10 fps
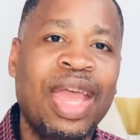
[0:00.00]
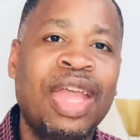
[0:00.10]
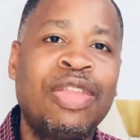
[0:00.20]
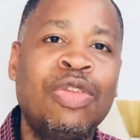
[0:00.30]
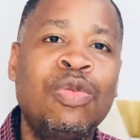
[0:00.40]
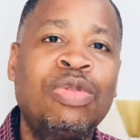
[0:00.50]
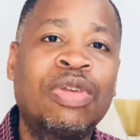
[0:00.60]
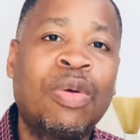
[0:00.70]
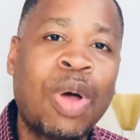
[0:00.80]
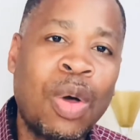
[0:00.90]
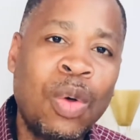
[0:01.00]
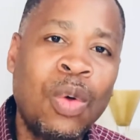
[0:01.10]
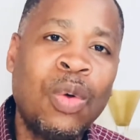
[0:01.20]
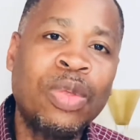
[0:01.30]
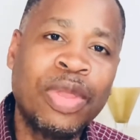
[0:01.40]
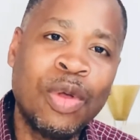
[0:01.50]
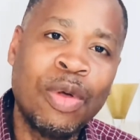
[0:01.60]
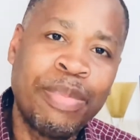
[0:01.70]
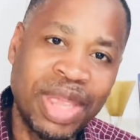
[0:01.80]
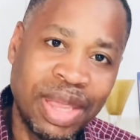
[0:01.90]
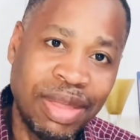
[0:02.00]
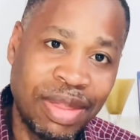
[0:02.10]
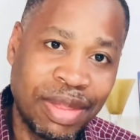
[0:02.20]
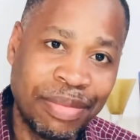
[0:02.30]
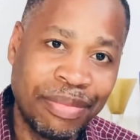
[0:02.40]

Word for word: and you shall hold your peace.